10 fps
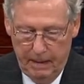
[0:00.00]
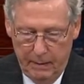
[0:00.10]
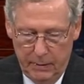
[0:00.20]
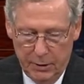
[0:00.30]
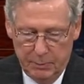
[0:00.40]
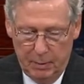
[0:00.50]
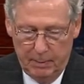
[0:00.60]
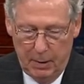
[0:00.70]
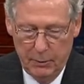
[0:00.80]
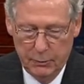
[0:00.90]
This
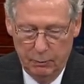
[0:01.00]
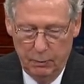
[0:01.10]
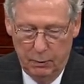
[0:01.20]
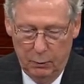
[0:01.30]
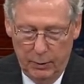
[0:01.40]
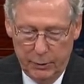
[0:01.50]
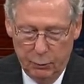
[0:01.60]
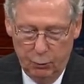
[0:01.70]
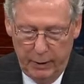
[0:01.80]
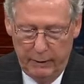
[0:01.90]
proposed rule, which
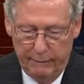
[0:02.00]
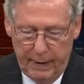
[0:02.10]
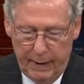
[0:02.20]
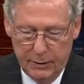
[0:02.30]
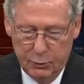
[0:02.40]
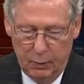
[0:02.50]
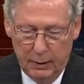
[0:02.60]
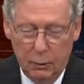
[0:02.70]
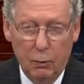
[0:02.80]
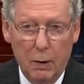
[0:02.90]
redefines
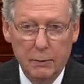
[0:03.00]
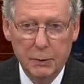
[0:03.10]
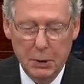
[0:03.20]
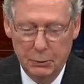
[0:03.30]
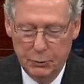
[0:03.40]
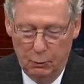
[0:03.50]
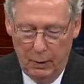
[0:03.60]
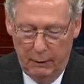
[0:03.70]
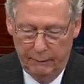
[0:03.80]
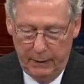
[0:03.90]
what, quote, social
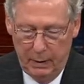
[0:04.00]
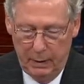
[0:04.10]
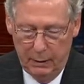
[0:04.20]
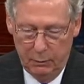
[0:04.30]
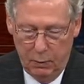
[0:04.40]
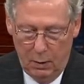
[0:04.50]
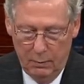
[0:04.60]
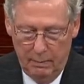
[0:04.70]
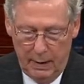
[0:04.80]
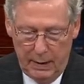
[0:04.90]
welfare, end
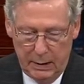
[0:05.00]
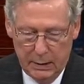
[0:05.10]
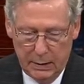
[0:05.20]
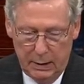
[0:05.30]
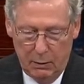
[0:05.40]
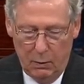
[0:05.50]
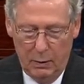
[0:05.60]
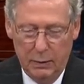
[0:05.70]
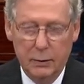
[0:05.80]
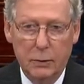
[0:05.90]
quote, means in
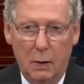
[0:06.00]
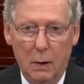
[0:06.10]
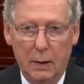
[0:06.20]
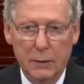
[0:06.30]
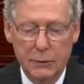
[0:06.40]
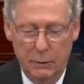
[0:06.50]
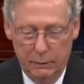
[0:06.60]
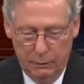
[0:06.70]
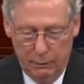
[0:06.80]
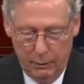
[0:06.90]
order to target
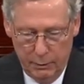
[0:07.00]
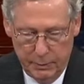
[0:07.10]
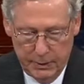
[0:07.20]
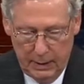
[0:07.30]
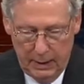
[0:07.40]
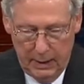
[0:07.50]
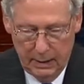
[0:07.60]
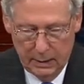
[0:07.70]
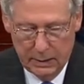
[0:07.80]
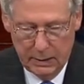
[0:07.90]
certain groups
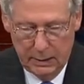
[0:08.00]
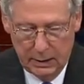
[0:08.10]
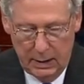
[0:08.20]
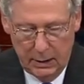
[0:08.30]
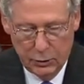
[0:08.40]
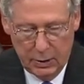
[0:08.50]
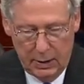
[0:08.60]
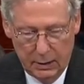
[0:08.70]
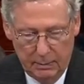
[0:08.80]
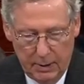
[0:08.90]
that seek to
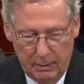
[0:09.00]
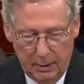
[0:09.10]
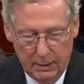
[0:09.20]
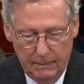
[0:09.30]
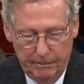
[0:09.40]
educate the public,